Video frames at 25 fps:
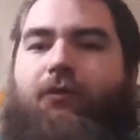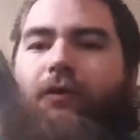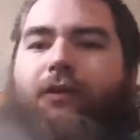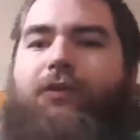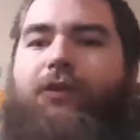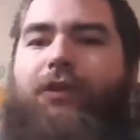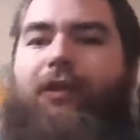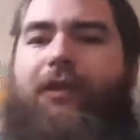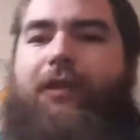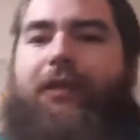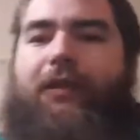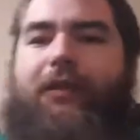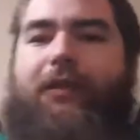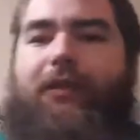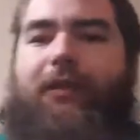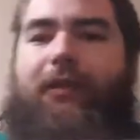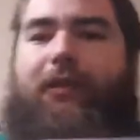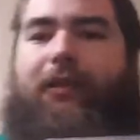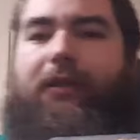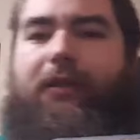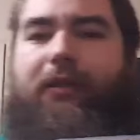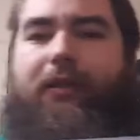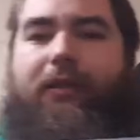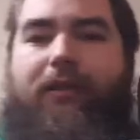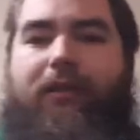which
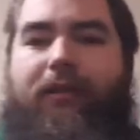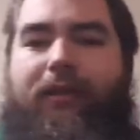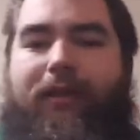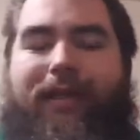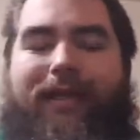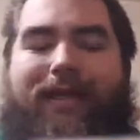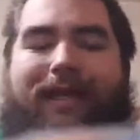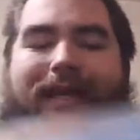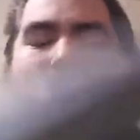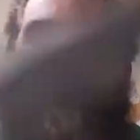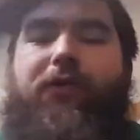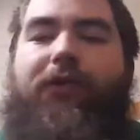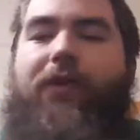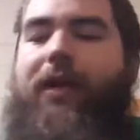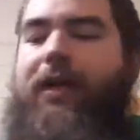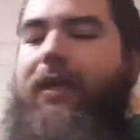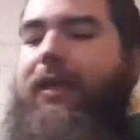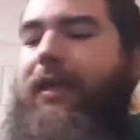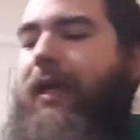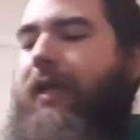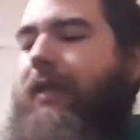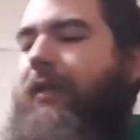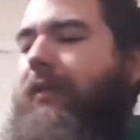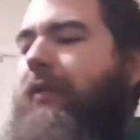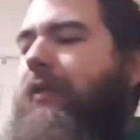is like a
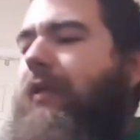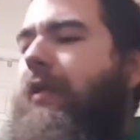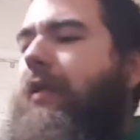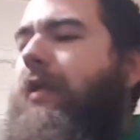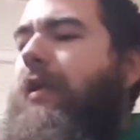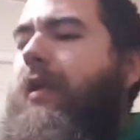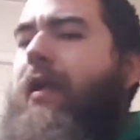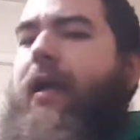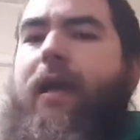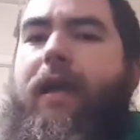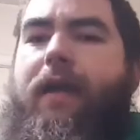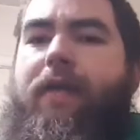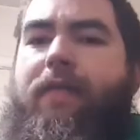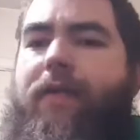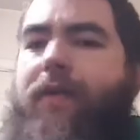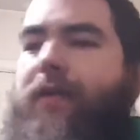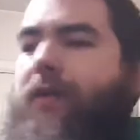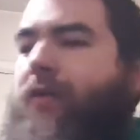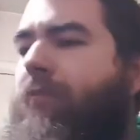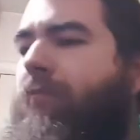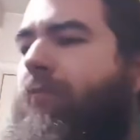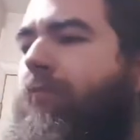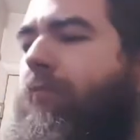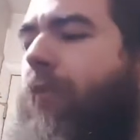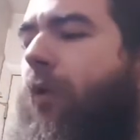carrying case, and
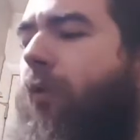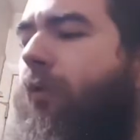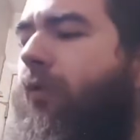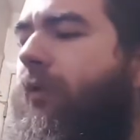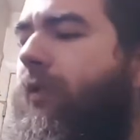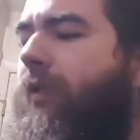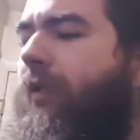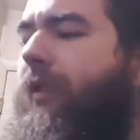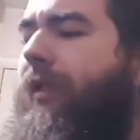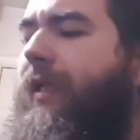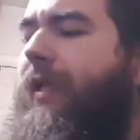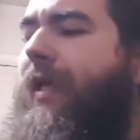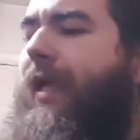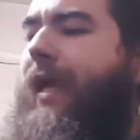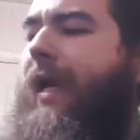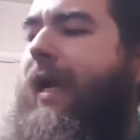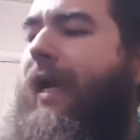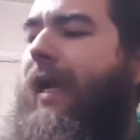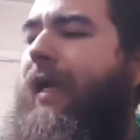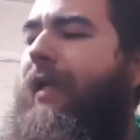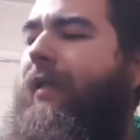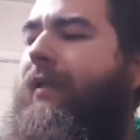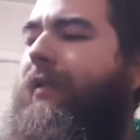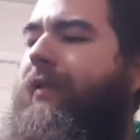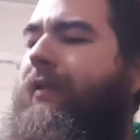this mostly
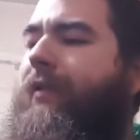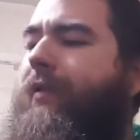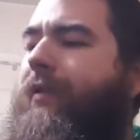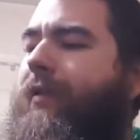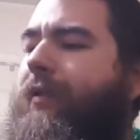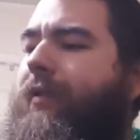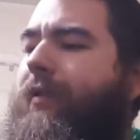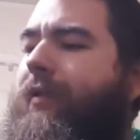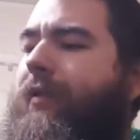has